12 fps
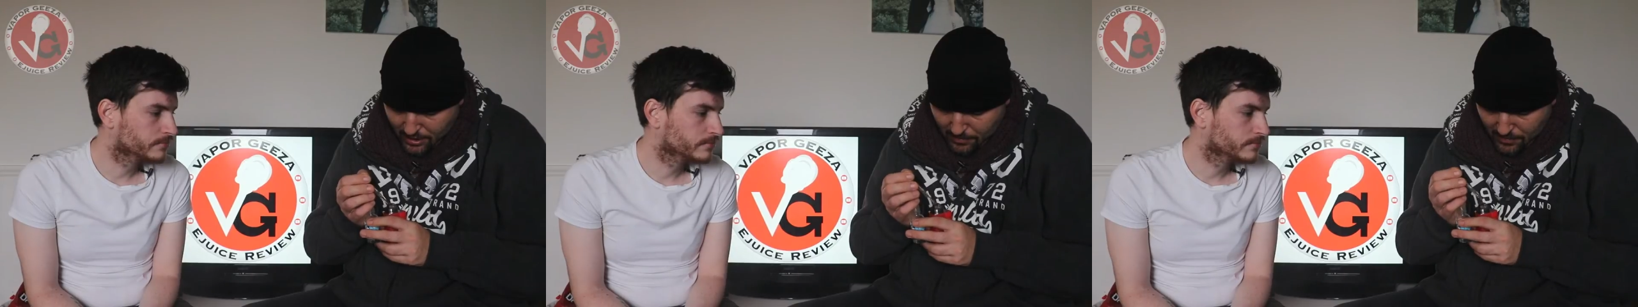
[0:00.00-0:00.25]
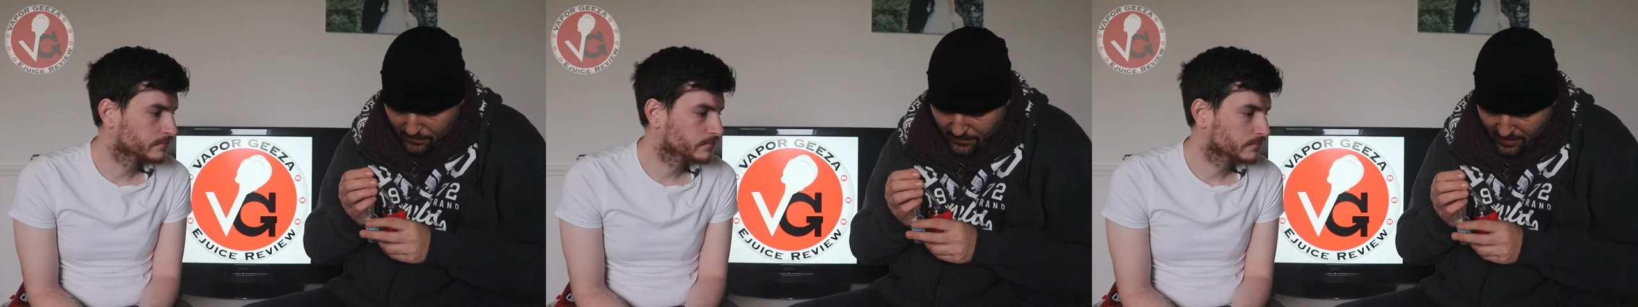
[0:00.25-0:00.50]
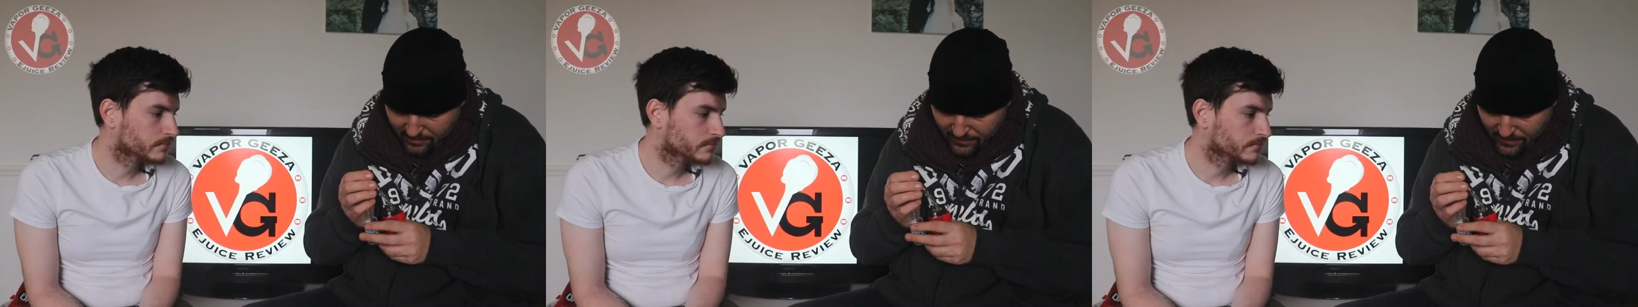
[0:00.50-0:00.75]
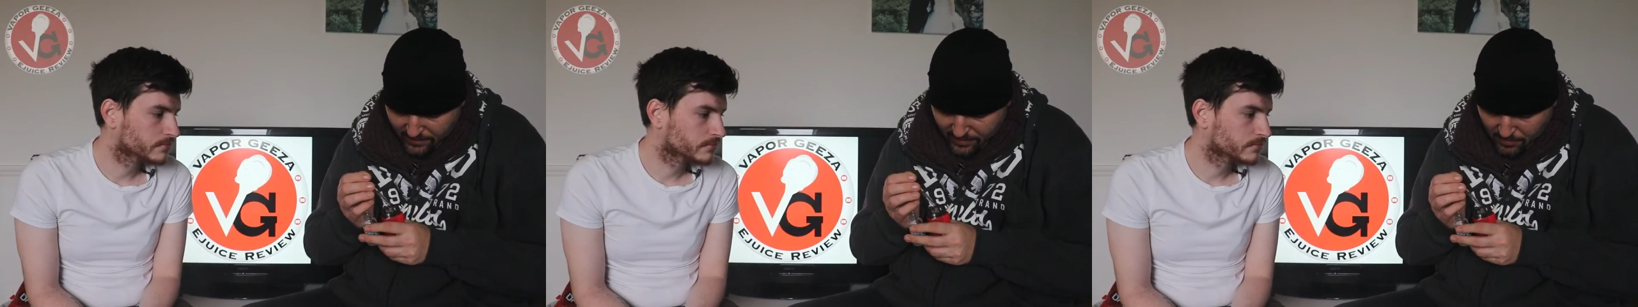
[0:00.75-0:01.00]
Speaker 1: but very
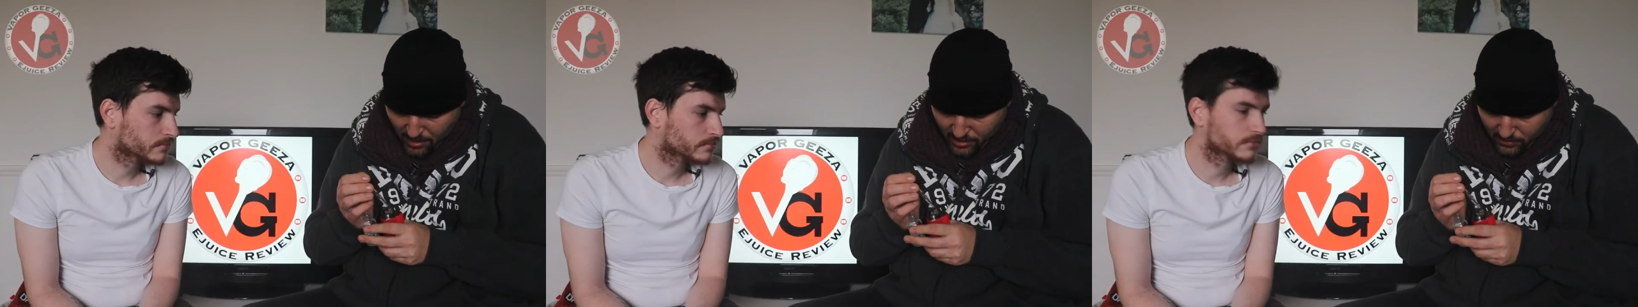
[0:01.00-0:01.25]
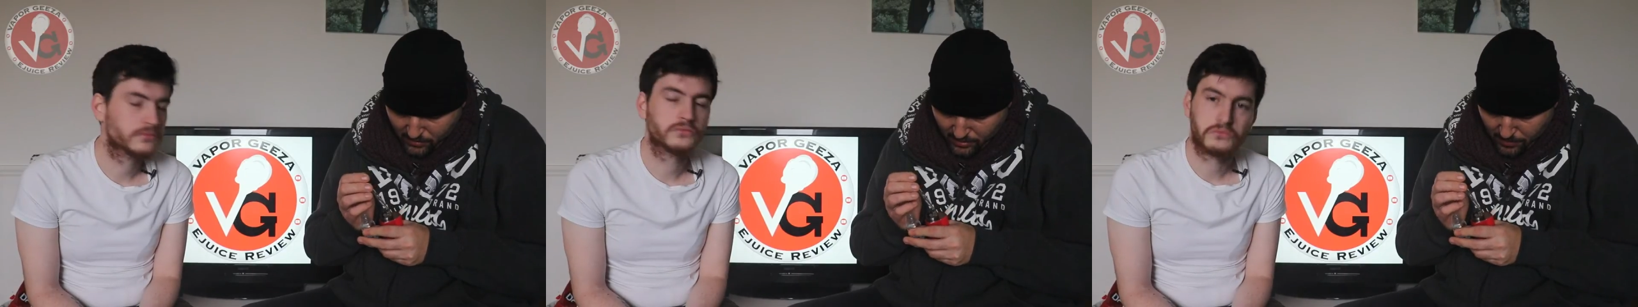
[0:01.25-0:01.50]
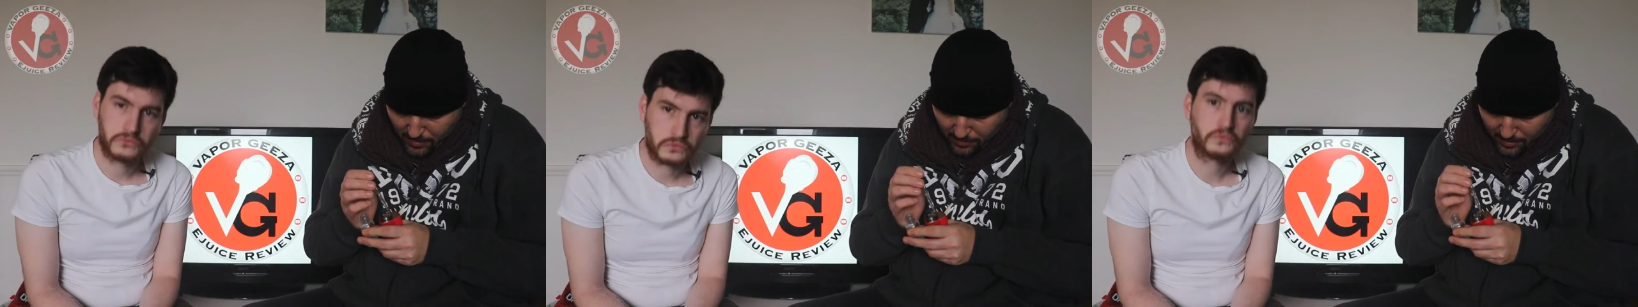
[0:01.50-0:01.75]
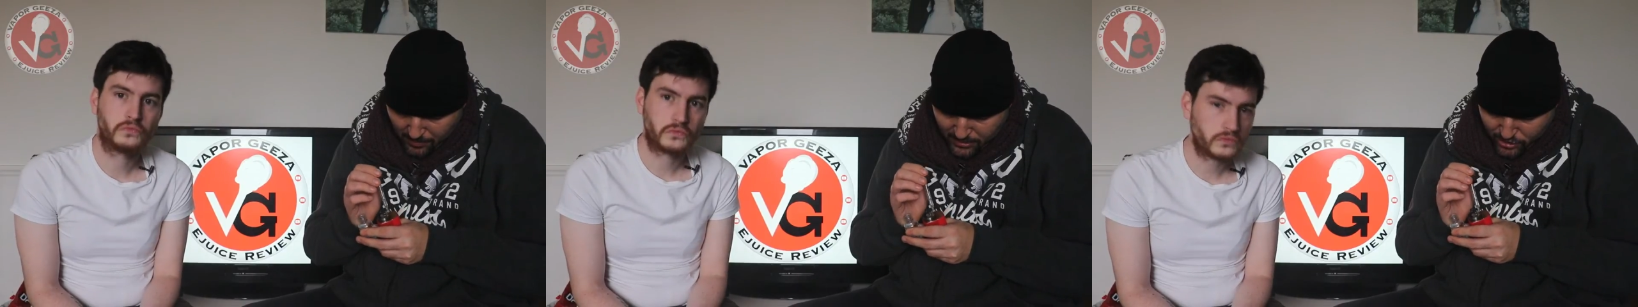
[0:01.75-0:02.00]
very mild. I'm,
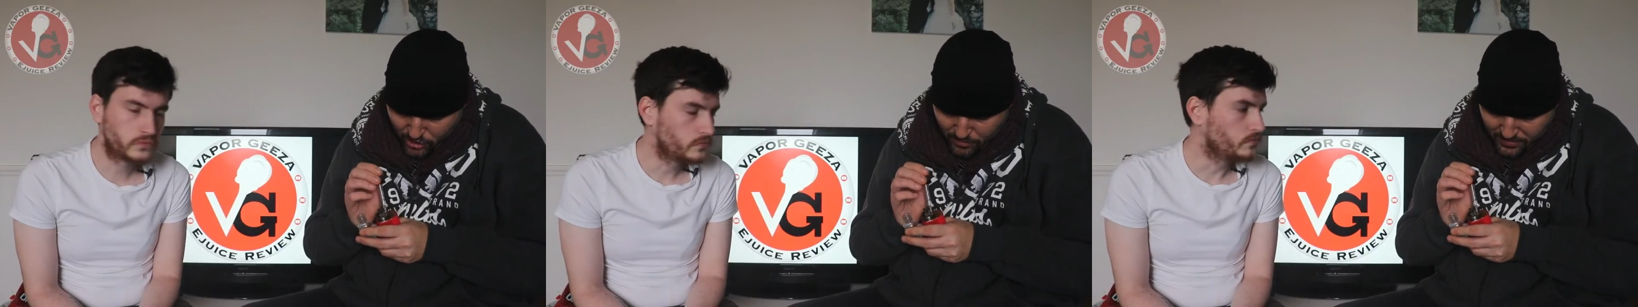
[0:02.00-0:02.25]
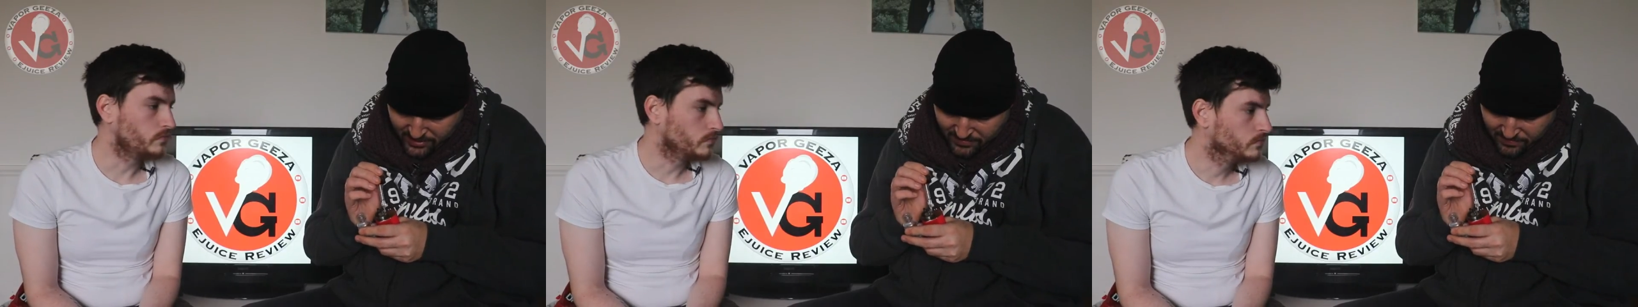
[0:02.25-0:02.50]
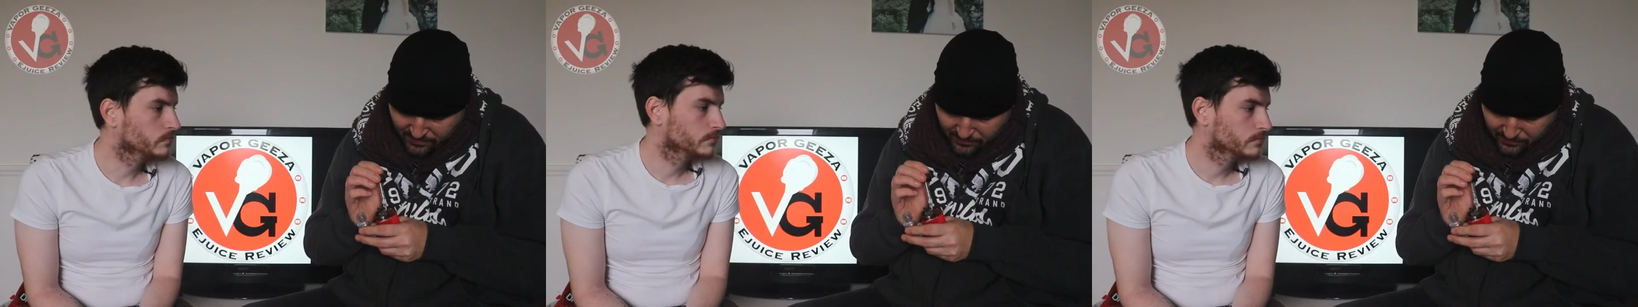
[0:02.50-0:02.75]
I'm assuming,